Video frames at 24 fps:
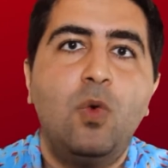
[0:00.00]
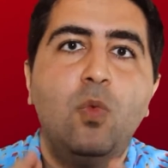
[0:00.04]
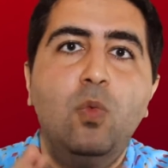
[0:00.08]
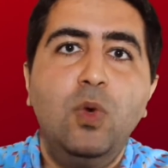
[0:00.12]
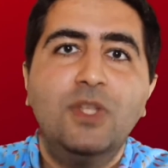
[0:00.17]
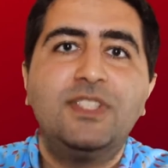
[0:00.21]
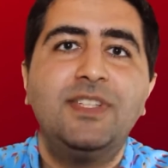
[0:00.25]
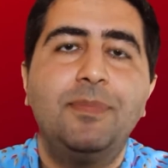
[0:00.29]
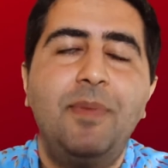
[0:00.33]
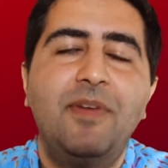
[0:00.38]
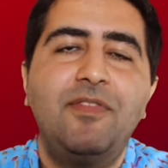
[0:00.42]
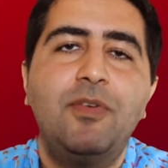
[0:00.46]

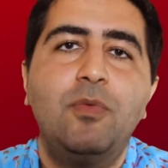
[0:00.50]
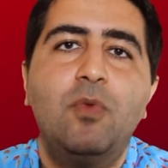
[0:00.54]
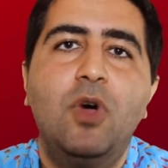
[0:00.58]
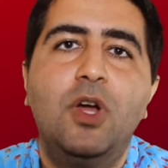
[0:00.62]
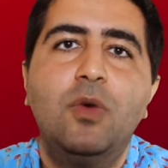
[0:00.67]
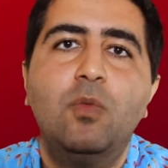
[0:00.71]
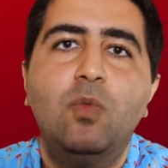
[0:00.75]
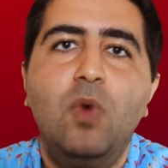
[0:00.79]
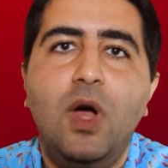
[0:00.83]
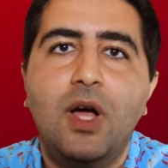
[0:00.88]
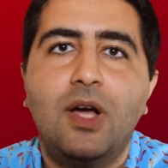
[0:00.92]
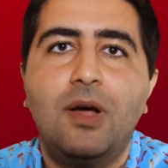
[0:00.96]
What's up
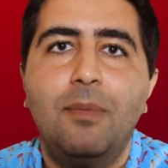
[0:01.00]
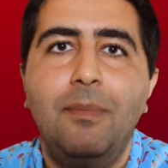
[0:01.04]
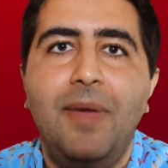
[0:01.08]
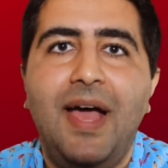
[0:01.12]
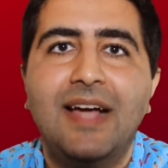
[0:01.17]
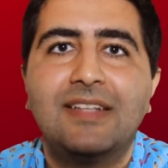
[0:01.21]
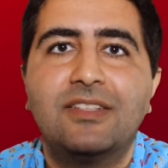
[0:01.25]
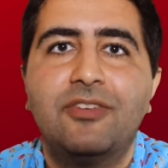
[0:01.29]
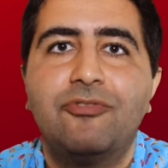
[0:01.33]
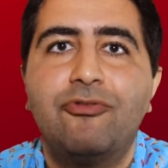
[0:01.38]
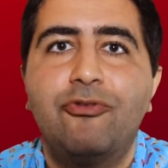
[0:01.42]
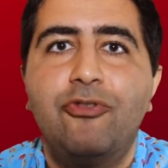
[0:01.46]
everyone? Welcome
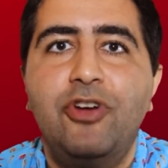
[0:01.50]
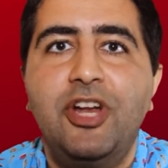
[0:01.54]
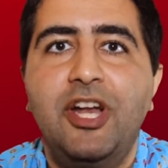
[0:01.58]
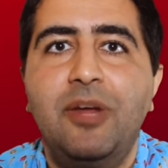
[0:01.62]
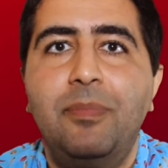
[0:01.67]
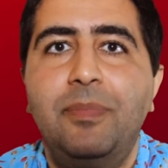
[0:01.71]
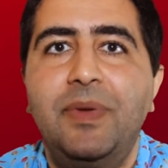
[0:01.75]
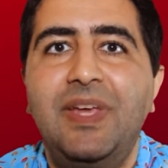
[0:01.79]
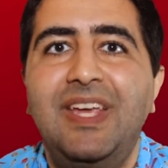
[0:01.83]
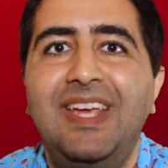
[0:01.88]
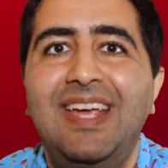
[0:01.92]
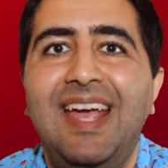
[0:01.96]
back to Free
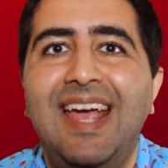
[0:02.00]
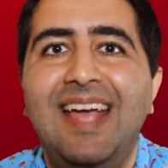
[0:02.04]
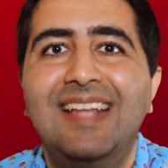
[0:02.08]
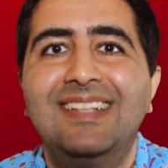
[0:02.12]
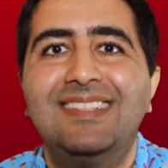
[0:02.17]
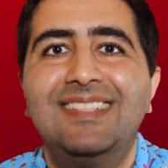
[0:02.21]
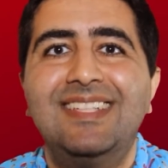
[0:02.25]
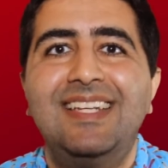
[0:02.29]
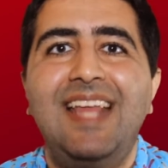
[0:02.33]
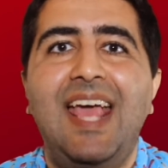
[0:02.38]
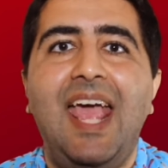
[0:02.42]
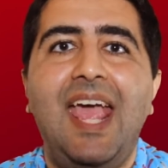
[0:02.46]
to Be
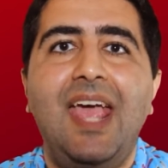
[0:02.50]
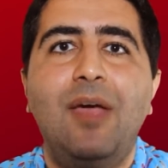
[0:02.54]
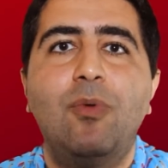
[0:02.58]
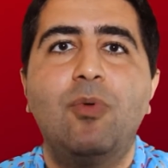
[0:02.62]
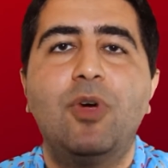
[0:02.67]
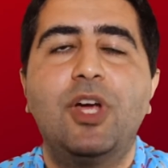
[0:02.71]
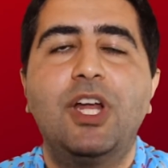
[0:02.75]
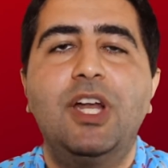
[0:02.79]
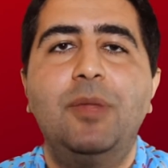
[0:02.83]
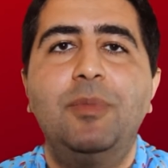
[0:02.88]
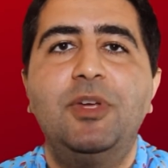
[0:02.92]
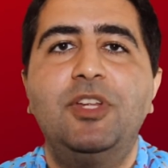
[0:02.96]
and today
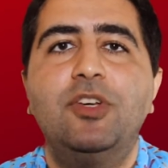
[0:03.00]
we're going